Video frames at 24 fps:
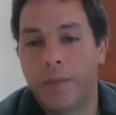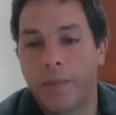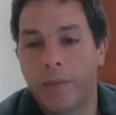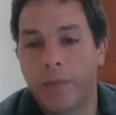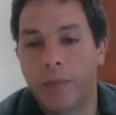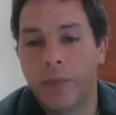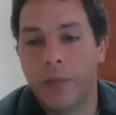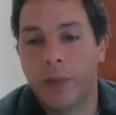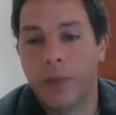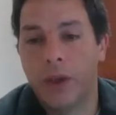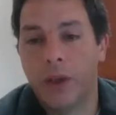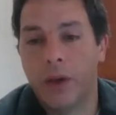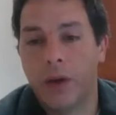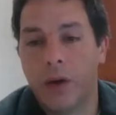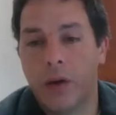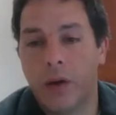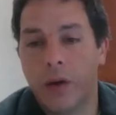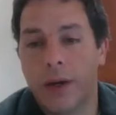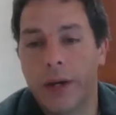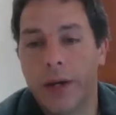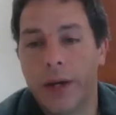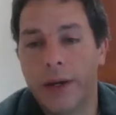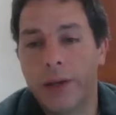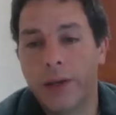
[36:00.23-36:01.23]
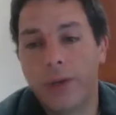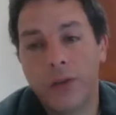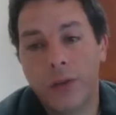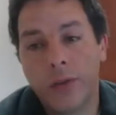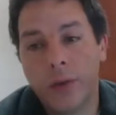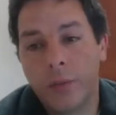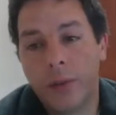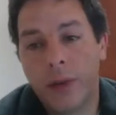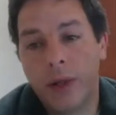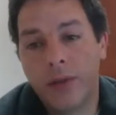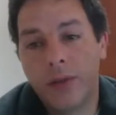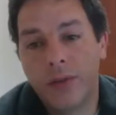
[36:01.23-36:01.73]
Okay, so
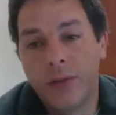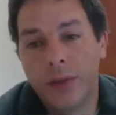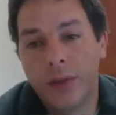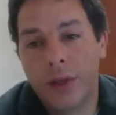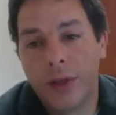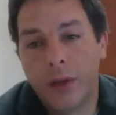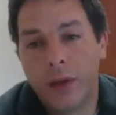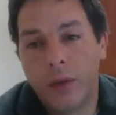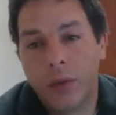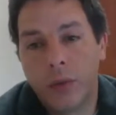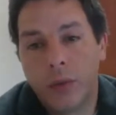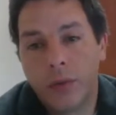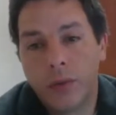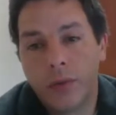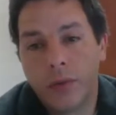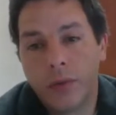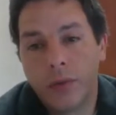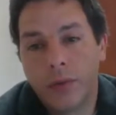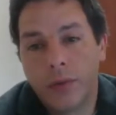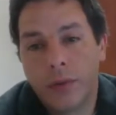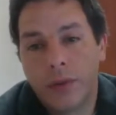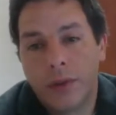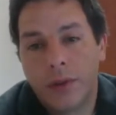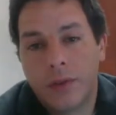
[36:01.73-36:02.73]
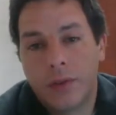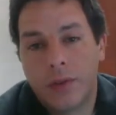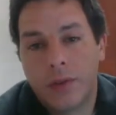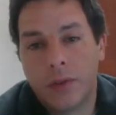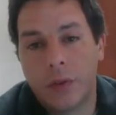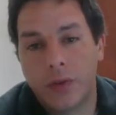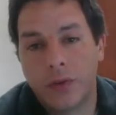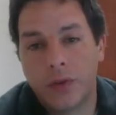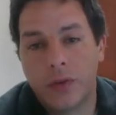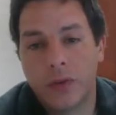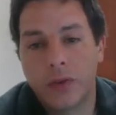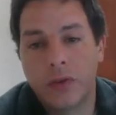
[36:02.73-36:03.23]
basically this question is the
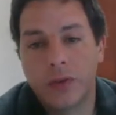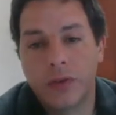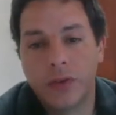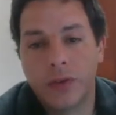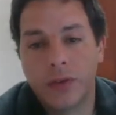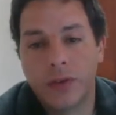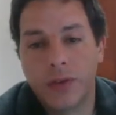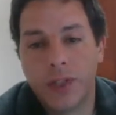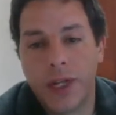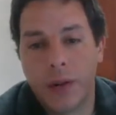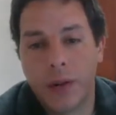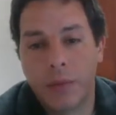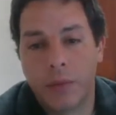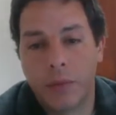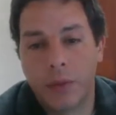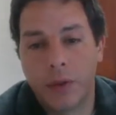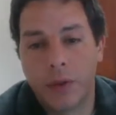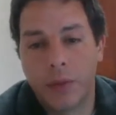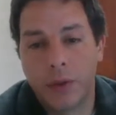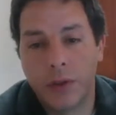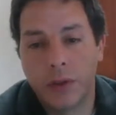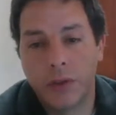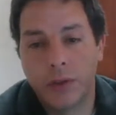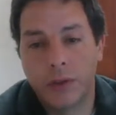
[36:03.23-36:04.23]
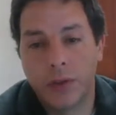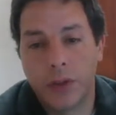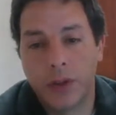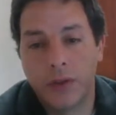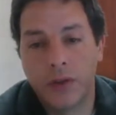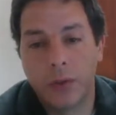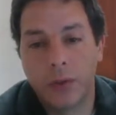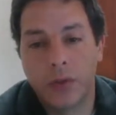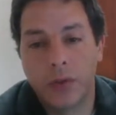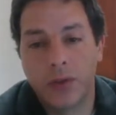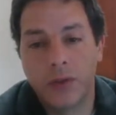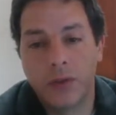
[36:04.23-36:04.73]
same. Probability of x equals
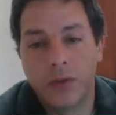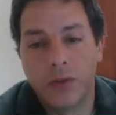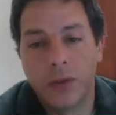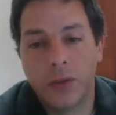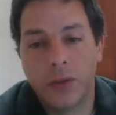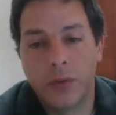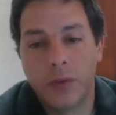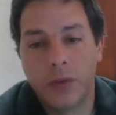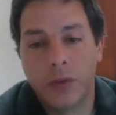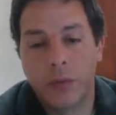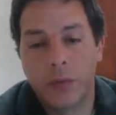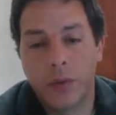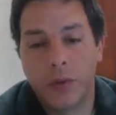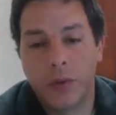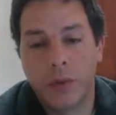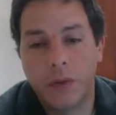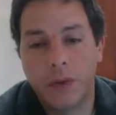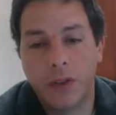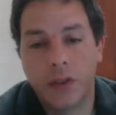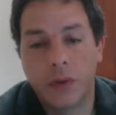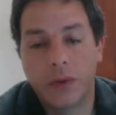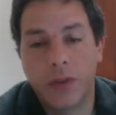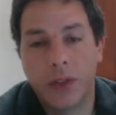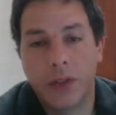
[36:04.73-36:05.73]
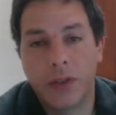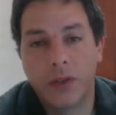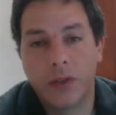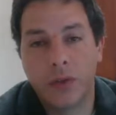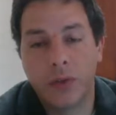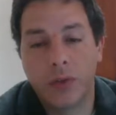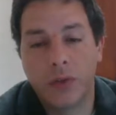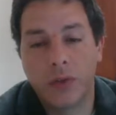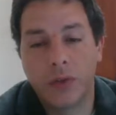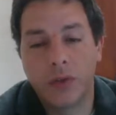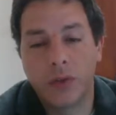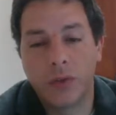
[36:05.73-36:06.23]
0, probability of x equals
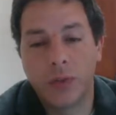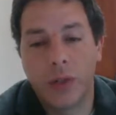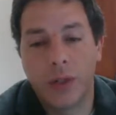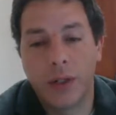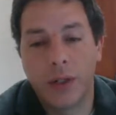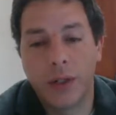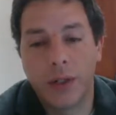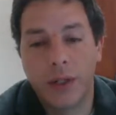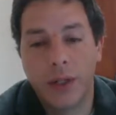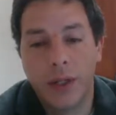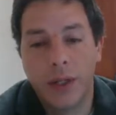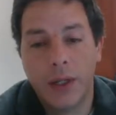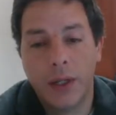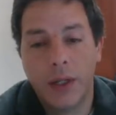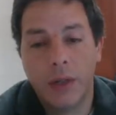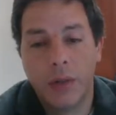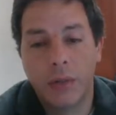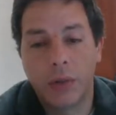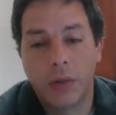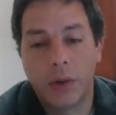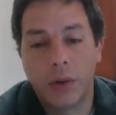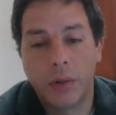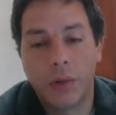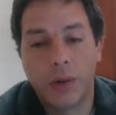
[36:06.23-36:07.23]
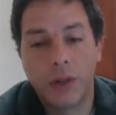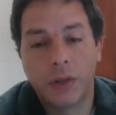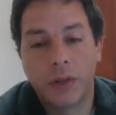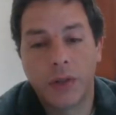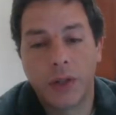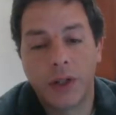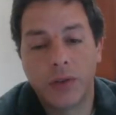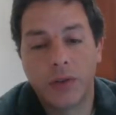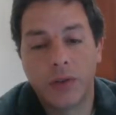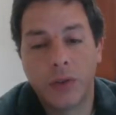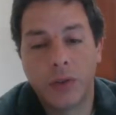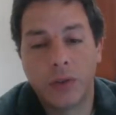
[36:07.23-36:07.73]
1, probability of x
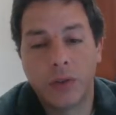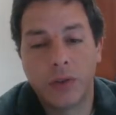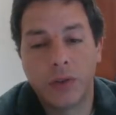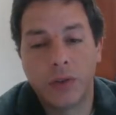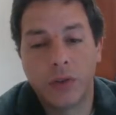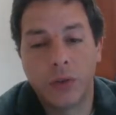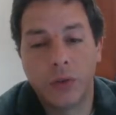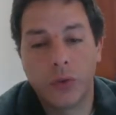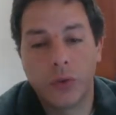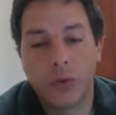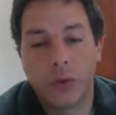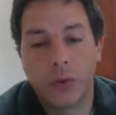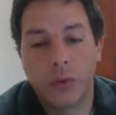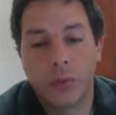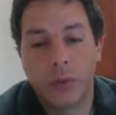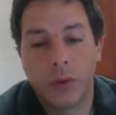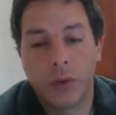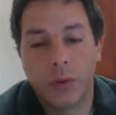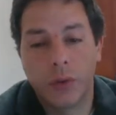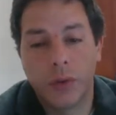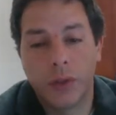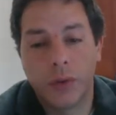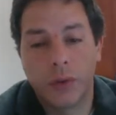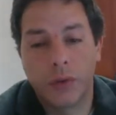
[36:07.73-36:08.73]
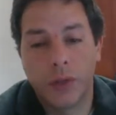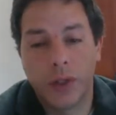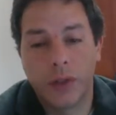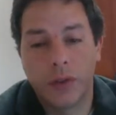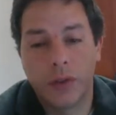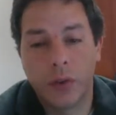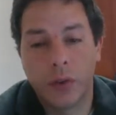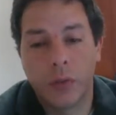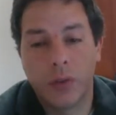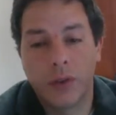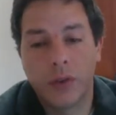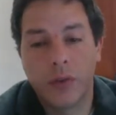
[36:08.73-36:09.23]
equals 2, and probability of x equals
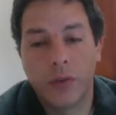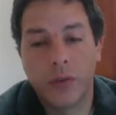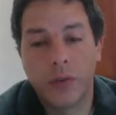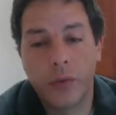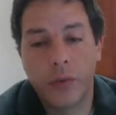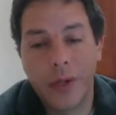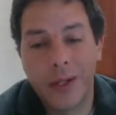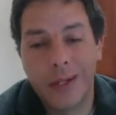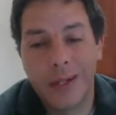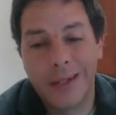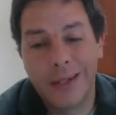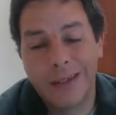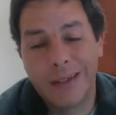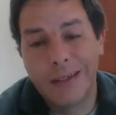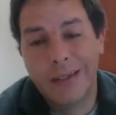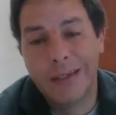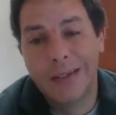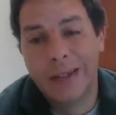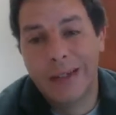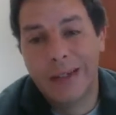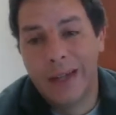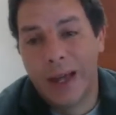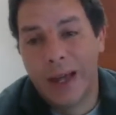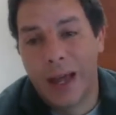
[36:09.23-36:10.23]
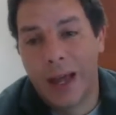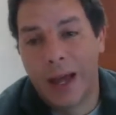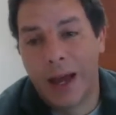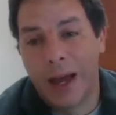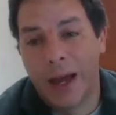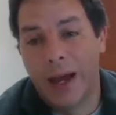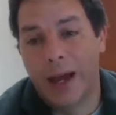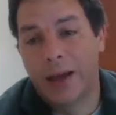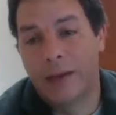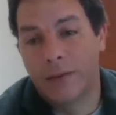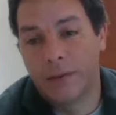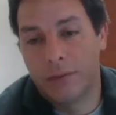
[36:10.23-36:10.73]
3. And
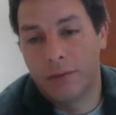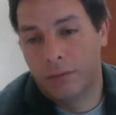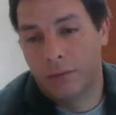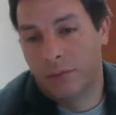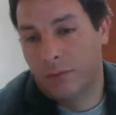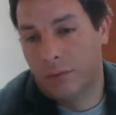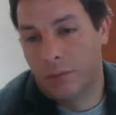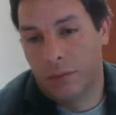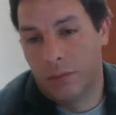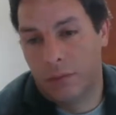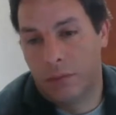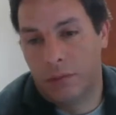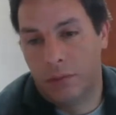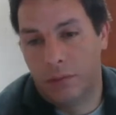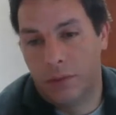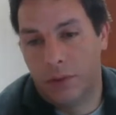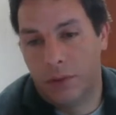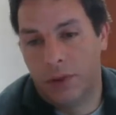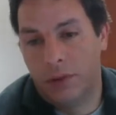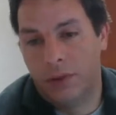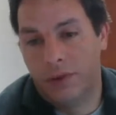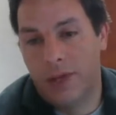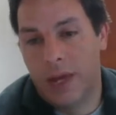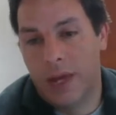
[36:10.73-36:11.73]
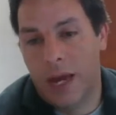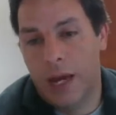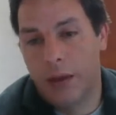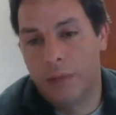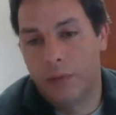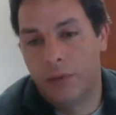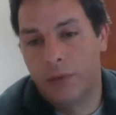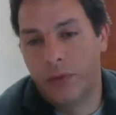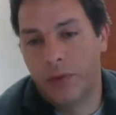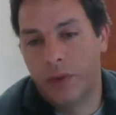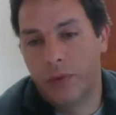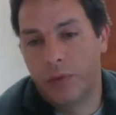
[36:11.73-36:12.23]
the sum of these
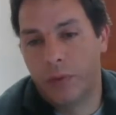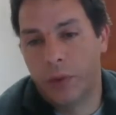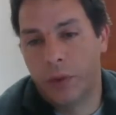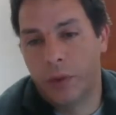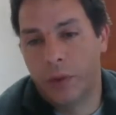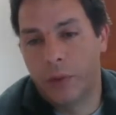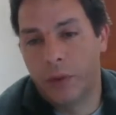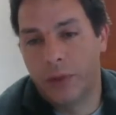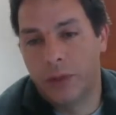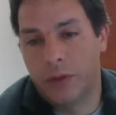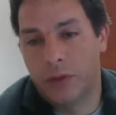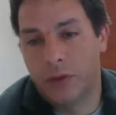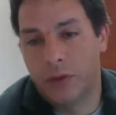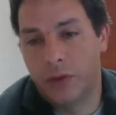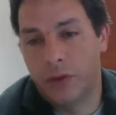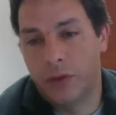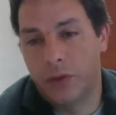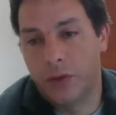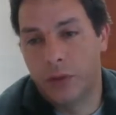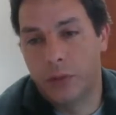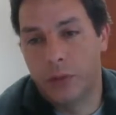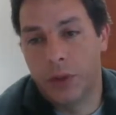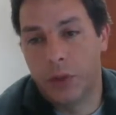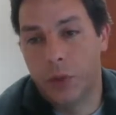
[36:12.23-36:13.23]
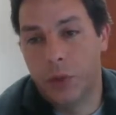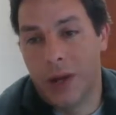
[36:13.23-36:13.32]
probabilities should be 1.